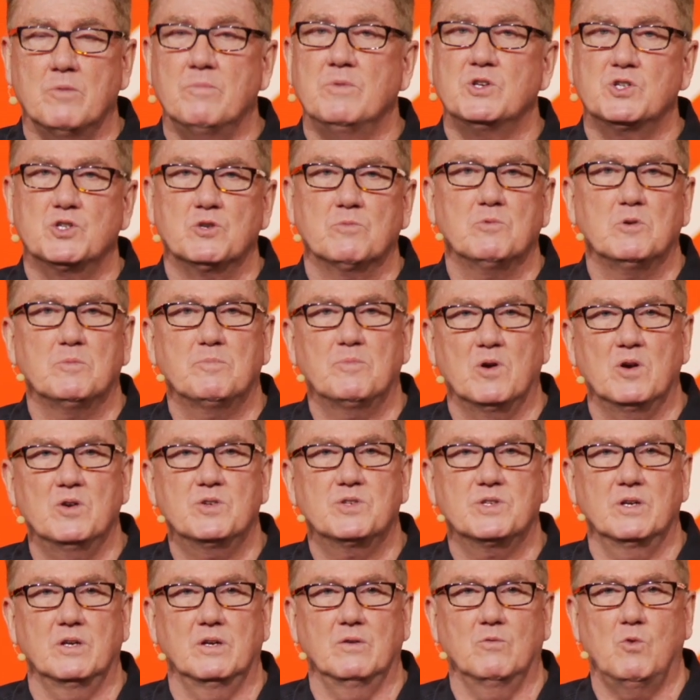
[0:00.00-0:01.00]
a miserable
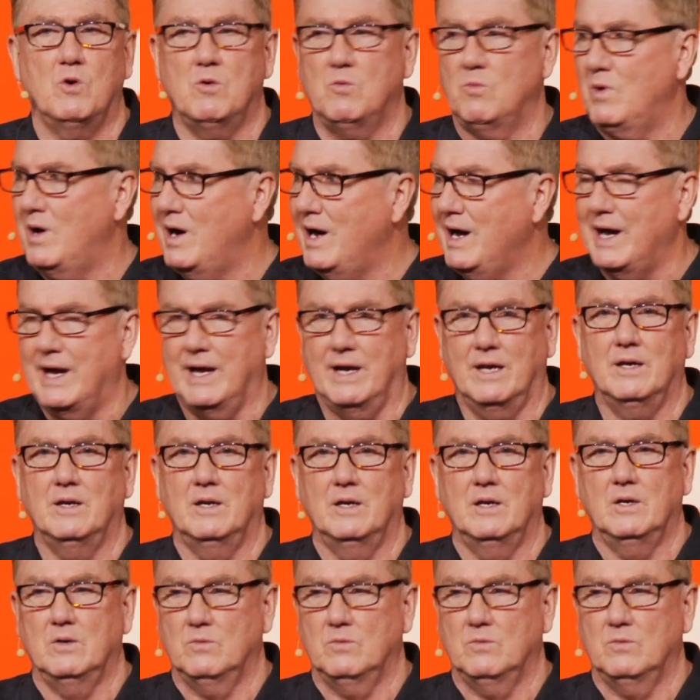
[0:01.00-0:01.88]
person. Well, why?